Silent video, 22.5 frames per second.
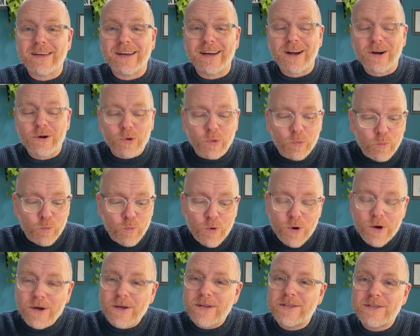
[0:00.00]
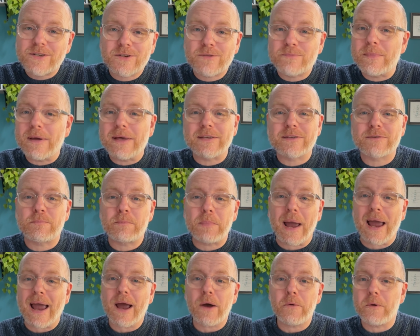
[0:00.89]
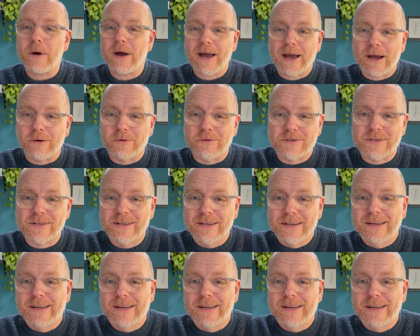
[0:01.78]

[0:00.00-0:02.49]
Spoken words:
are a wordsmith's powerhouse,